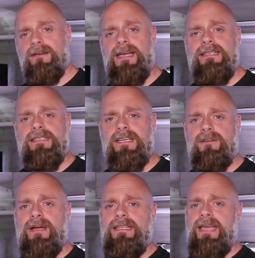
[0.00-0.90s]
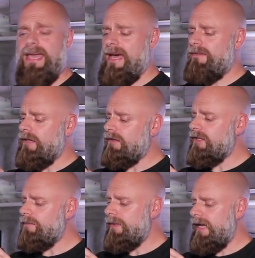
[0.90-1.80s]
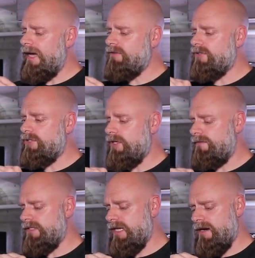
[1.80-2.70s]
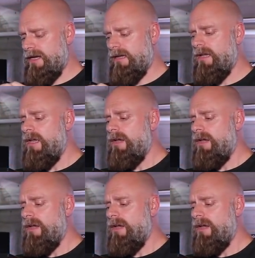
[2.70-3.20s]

Yes, is it great to have a little bit of extra surface area